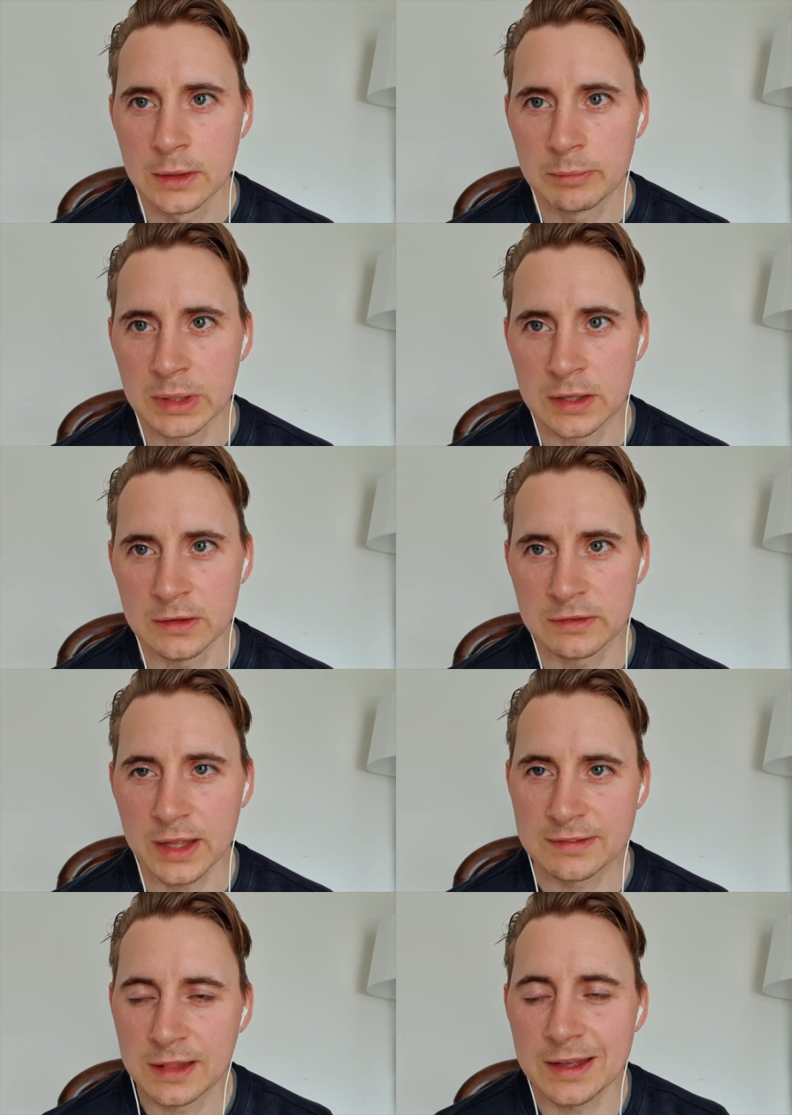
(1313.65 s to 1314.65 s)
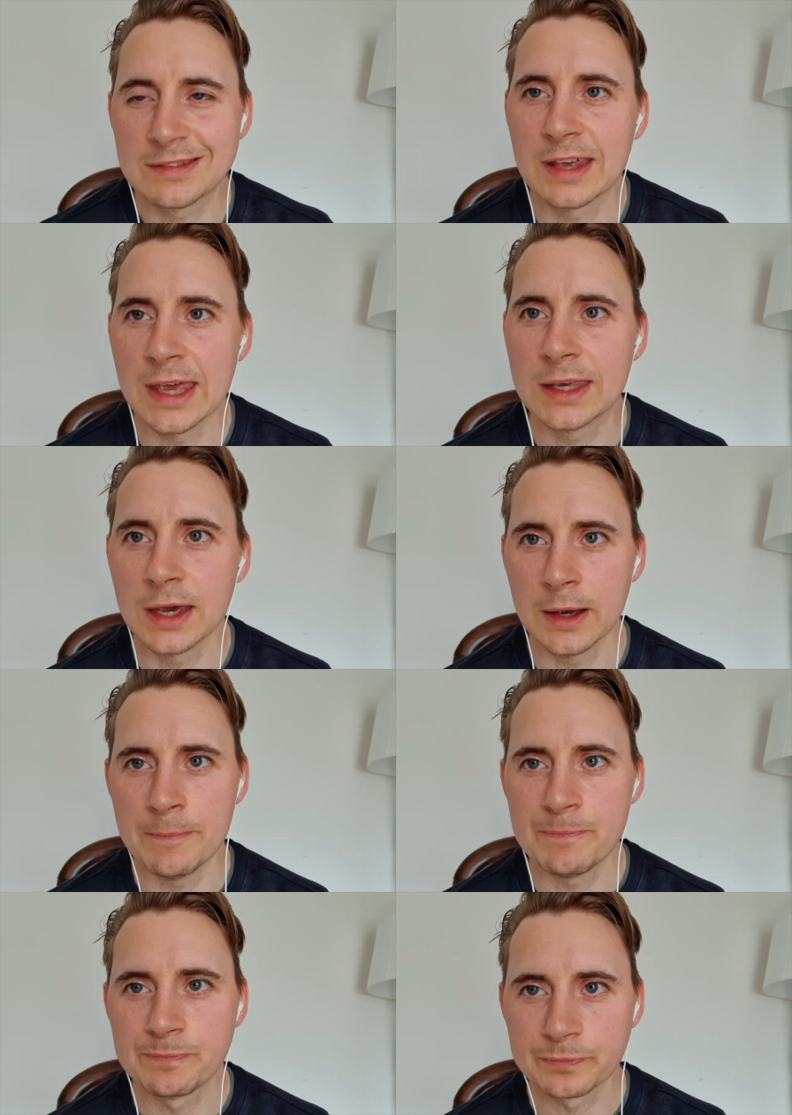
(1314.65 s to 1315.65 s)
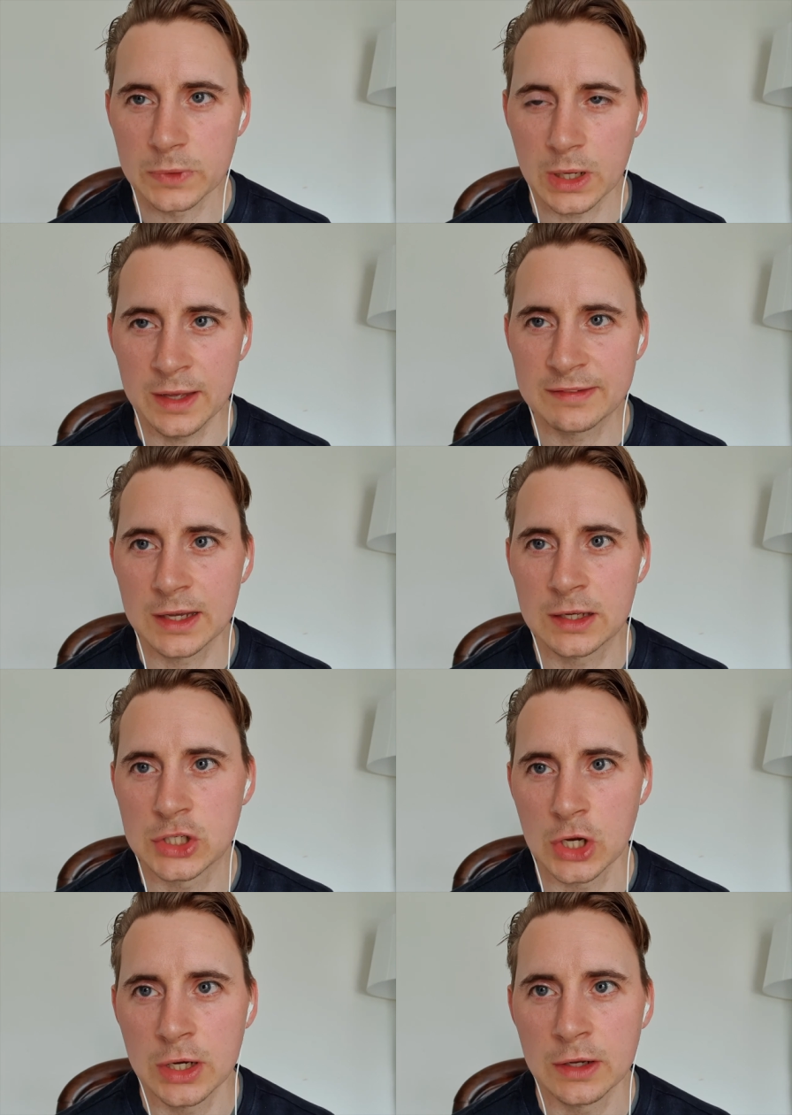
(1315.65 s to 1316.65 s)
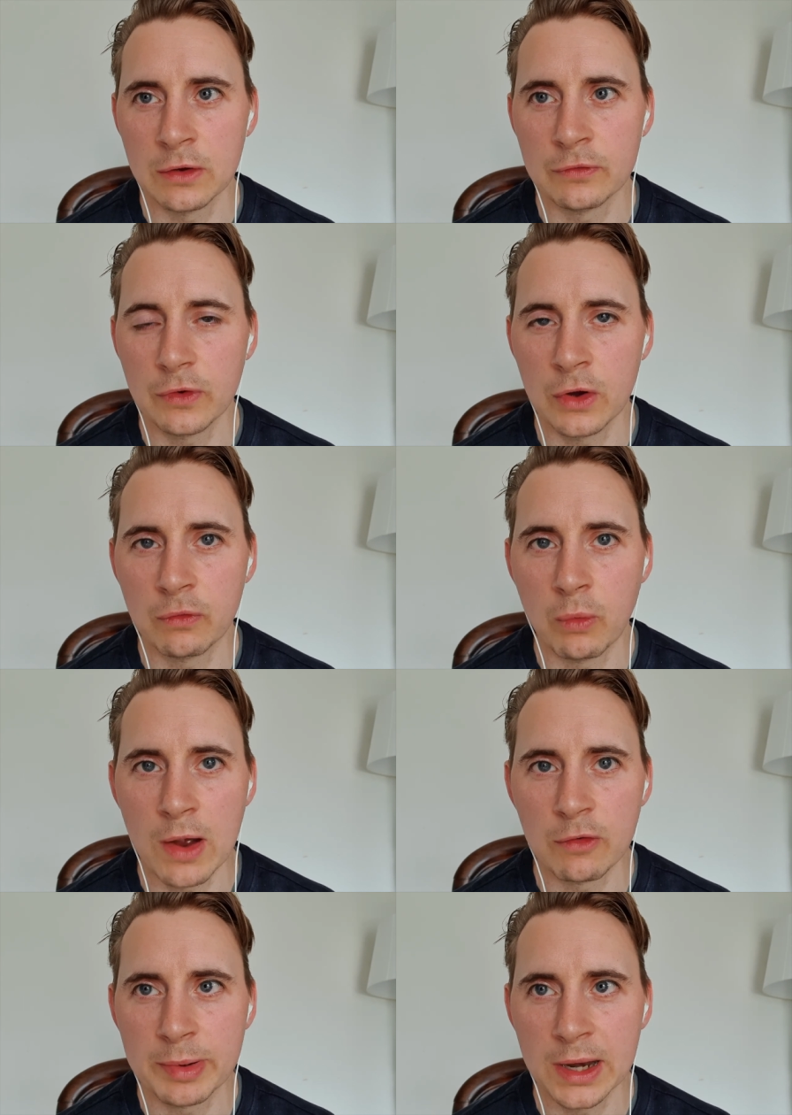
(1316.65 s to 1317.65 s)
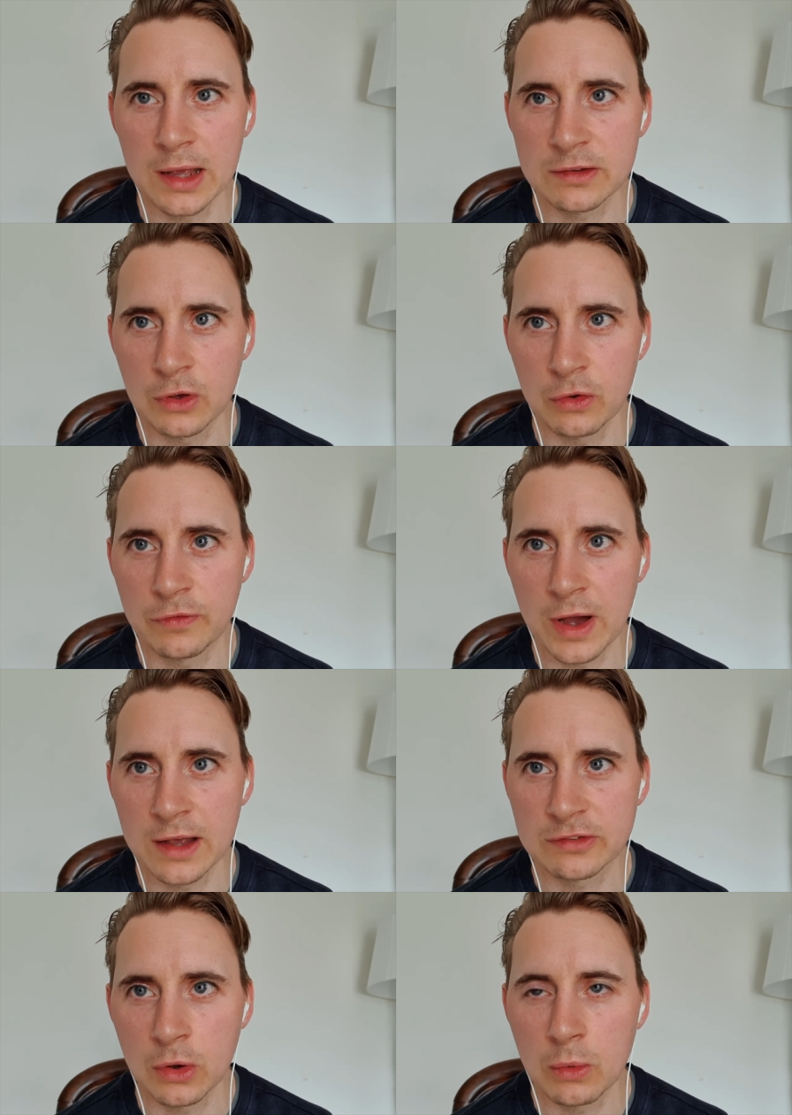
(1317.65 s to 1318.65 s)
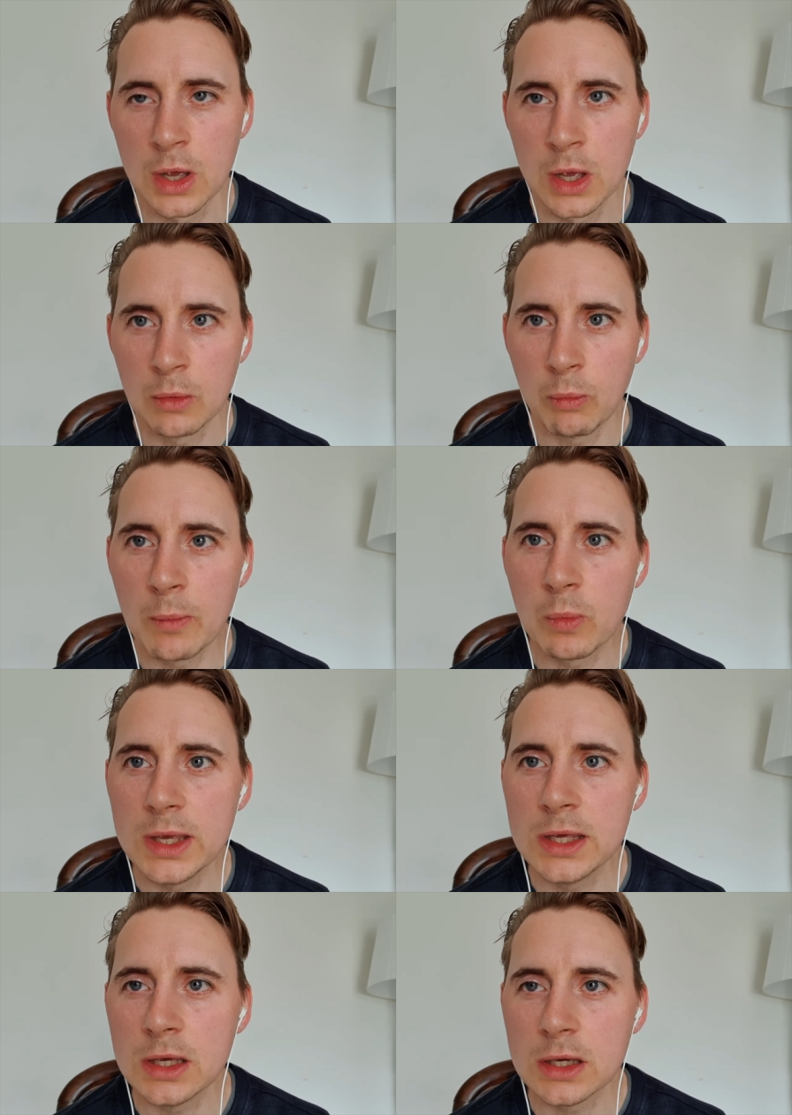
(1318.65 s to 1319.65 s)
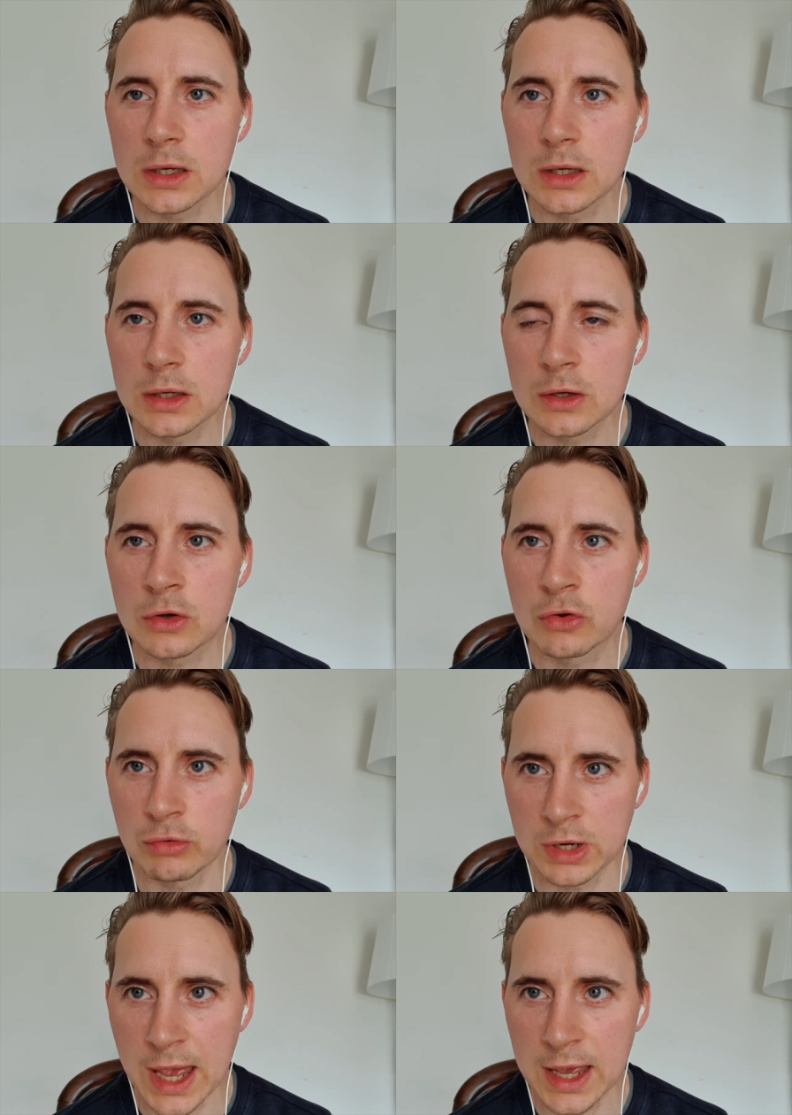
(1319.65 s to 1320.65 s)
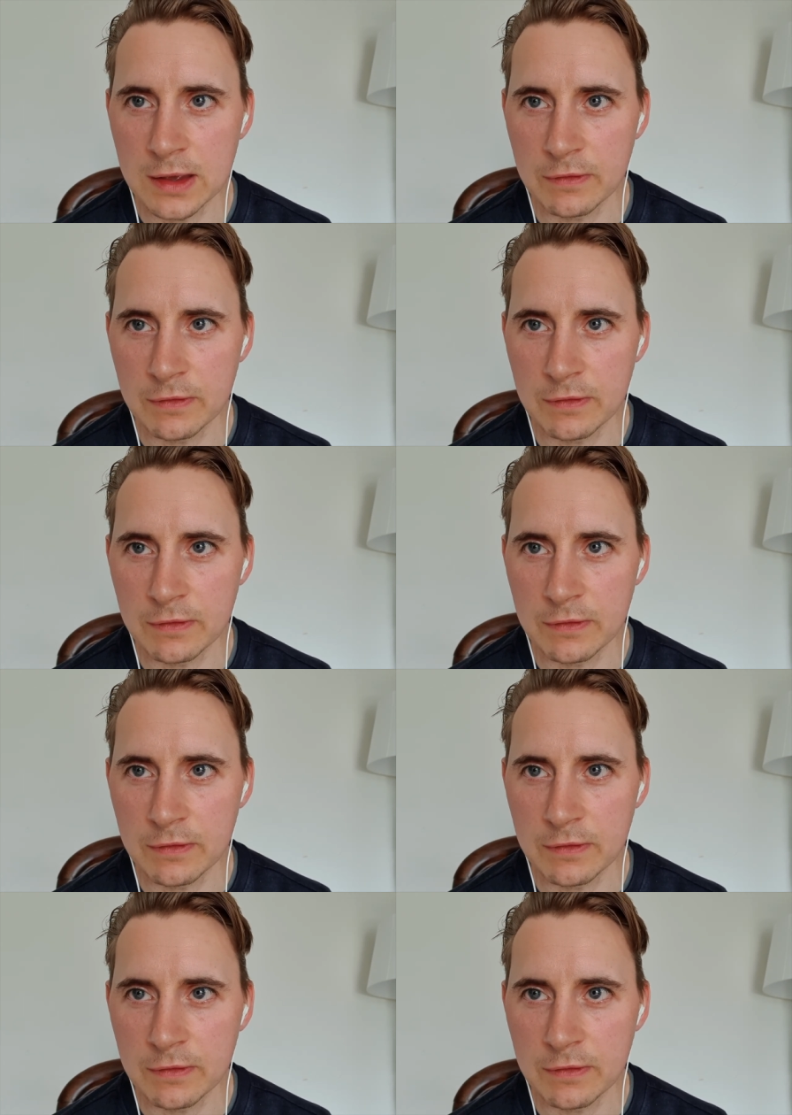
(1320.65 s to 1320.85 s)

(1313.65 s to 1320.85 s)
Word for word: Because let's let's take um, let's take a journey of, of where we've been at so far. So when we create